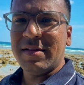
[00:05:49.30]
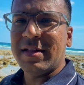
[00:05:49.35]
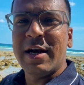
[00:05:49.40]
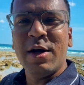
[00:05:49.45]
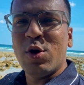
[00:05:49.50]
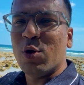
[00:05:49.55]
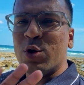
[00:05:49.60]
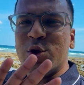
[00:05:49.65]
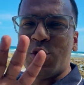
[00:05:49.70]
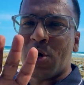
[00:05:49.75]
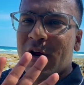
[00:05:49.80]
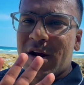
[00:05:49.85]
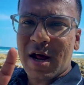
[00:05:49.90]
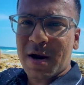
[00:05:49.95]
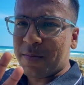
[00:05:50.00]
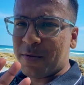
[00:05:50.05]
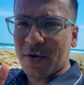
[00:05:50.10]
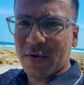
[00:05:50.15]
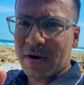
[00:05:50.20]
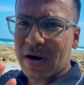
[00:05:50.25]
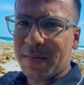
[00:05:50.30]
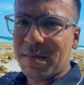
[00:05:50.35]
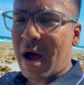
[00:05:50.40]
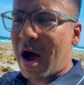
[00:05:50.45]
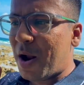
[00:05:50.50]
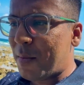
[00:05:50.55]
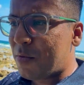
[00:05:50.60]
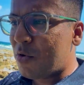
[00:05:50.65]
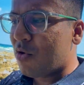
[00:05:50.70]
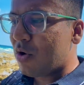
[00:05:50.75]
then don't join our program.
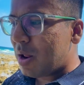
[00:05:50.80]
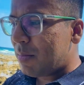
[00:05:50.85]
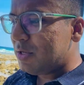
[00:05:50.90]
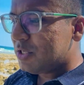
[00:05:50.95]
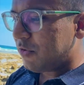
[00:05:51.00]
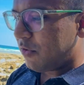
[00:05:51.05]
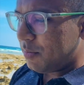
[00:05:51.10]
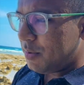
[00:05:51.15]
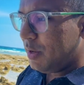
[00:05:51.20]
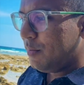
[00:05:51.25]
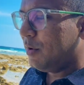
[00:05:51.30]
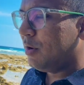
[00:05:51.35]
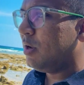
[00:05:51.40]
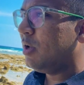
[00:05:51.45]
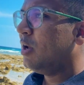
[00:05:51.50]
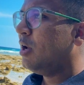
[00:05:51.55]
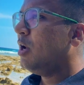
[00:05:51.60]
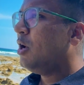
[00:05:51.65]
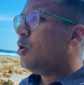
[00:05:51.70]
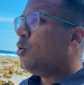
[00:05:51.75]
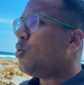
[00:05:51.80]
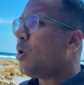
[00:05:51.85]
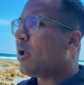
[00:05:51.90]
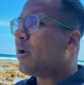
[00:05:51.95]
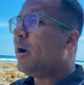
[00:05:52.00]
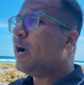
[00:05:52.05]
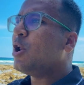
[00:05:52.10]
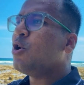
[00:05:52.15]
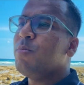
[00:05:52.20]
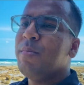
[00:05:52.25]
Our program is for people who are
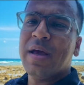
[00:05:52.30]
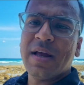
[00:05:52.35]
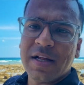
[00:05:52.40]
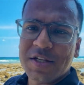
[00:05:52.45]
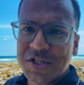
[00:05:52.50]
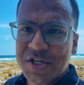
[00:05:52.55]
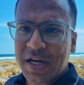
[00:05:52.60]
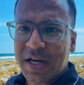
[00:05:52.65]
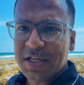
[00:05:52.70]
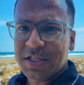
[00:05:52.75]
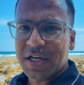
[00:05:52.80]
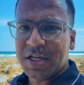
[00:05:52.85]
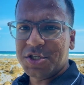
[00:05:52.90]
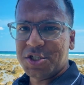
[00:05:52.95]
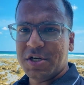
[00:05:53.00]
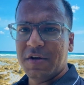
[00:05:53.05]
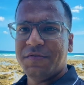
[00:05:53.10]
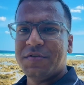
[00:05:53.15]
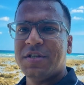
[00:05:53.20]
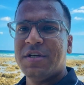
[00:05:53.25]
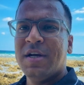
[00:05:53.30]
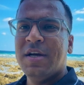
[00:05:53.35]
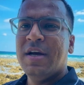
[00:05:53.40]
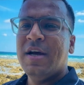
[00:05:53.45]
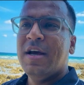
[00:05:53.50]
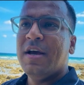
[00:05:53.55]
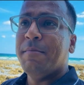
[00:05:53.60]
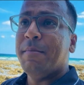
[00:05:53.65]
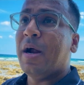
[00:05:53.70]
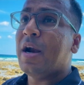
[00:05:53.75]
ready to make a change and shifts.
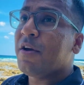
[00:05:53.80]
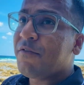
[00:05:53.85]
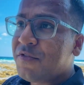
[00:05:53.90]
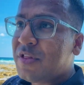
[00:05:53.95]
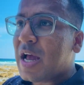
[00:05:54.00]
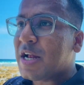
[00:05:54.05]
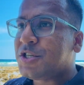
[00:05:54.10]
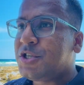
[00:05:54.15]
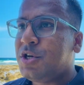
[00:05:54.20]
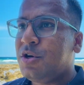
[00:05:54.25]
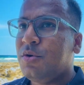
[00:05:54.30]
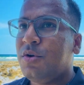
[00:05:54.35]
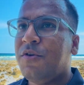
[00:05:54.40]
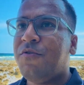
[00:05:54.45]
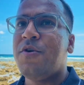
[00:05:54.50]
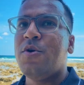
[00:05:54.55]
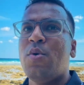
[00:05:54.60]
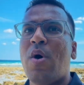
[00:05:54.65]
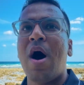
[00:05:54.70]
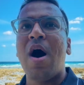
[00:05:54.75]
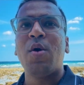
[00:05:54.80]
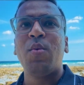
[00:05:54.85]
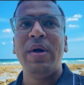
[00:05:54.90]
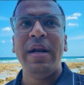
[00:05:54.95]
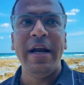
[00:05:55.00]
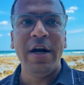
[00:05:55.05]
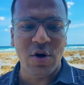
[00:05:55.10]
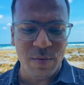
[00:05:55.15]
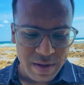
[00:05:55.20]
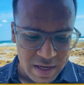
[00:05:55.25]
But if that's you, if you are
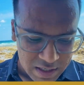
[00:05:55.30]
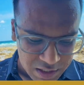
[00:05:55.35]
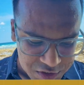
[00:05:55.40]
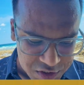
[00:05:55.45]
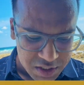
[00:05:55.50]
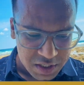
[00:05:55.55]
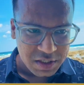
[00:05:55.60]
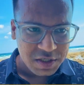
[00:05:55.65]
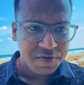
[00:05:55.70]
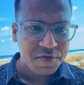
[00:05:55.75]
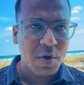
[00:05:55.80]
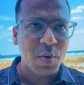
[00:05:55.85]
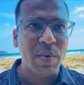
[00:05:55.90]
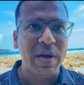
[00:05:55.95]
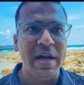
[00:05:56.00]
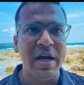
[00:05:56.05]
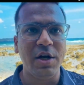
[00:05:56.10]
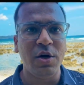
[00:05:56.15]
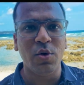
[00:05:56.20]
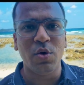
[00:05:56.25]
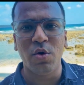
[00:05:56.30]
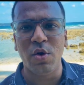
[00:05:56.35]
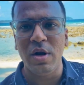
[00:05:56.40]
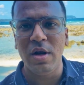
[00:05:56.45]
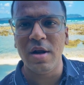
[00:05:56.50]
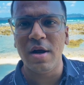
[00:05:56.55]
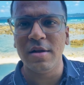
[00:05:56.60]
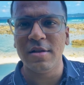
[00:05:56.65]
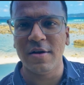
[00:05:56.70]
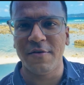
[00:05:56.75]
willing to make a change, if you're willing to
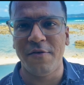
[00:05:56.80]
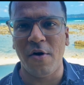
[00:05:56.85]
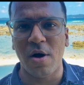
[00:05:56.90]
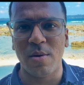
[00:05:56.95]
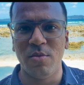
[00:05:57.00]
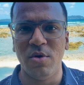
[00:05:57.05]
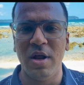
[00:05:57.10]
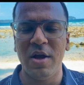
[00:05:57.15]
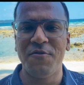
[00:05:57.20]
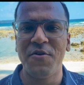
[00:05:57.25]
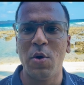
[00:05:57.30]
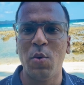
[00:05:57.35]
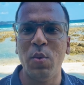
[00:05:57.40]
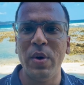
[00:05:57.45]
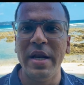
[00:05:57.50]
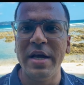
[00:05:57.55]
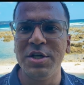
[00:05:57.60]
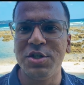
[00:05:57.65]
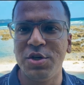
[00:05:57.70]
learn the formula, if you're willing